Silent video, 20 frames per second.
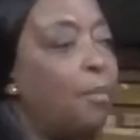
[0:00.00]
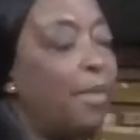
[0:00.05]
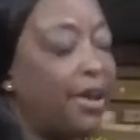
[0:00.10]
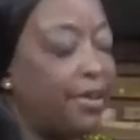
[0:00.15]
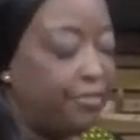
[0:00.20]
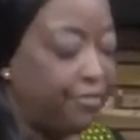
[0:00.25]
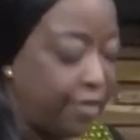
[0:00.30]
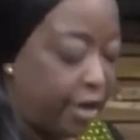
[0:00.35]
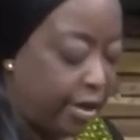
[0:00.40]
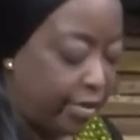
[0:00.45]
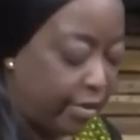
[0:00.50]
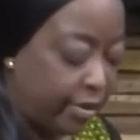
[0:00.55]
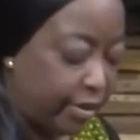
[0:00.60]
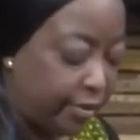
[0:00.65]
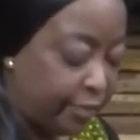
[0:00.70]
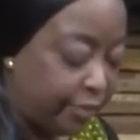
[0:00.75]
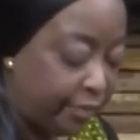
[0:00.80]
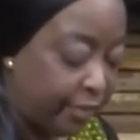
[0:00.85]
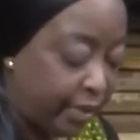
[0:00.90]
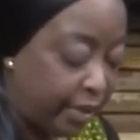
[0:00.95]
my Father,
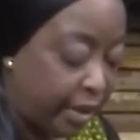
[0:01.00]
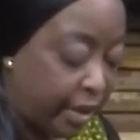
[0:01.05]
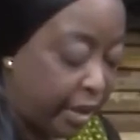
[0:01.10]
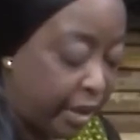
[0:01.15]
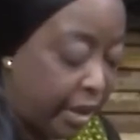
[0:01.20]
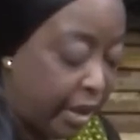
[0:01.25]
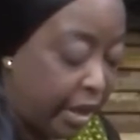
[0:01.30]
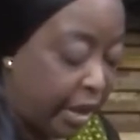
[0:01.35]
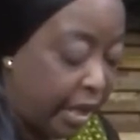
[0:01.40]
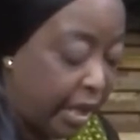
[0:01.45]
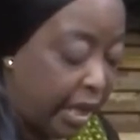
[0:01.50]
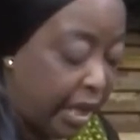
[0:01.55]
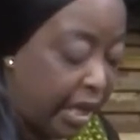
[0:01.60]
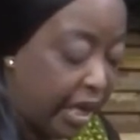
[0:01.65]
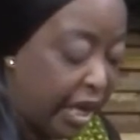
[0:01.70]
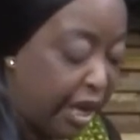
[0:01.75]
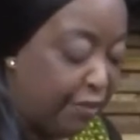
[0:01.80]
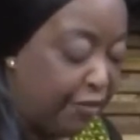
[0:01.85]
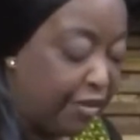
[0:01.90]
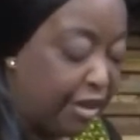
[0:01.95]

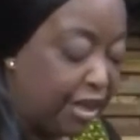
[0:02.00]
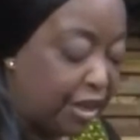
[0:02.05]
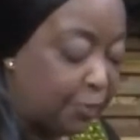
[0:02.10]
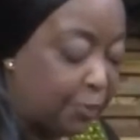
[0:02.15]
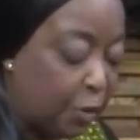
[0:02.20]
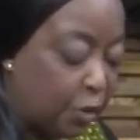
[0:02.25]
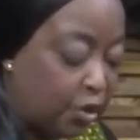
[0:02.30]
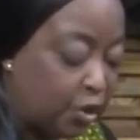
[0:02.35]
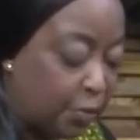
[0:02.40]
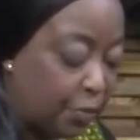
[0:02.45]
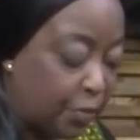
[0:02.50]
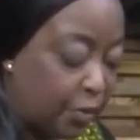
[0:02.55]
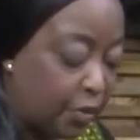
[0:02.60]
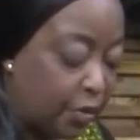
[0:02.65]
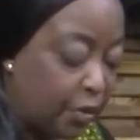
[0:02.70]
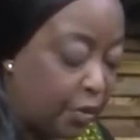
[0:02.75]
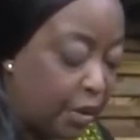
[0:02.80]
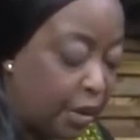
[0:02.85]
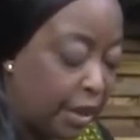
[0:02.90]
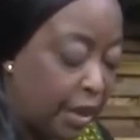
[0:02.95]
if it is possible,
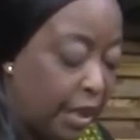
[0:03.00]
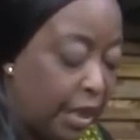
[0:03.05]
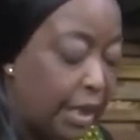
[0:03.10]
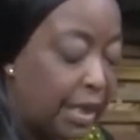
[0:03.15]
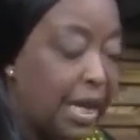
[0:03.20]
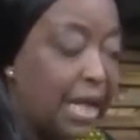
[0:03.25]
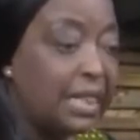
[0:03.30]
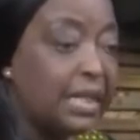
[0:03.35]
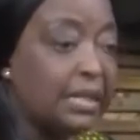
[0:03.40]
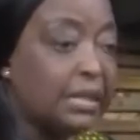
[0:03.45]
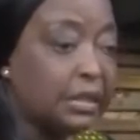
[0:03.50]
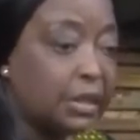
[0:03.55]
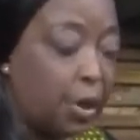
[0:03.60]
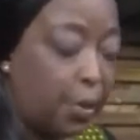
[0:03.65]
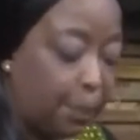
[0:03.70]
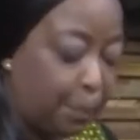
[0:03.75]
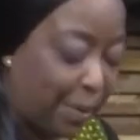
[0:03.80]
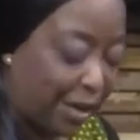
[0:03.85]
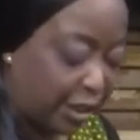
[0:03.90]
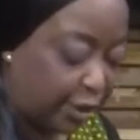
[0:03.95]
let this
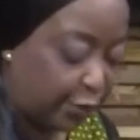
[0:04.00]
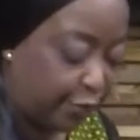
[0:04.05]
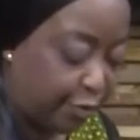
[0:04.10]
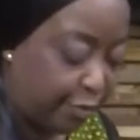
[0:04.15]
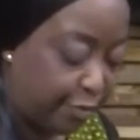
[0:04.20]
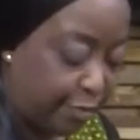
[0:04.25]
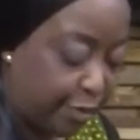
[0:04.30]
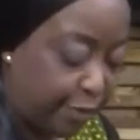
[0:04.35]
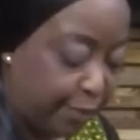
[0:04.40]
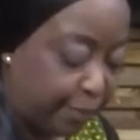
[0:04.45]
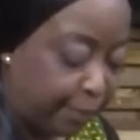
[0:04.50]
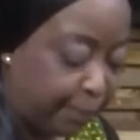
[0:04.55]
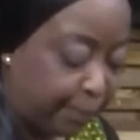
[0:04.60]
cup pass from me.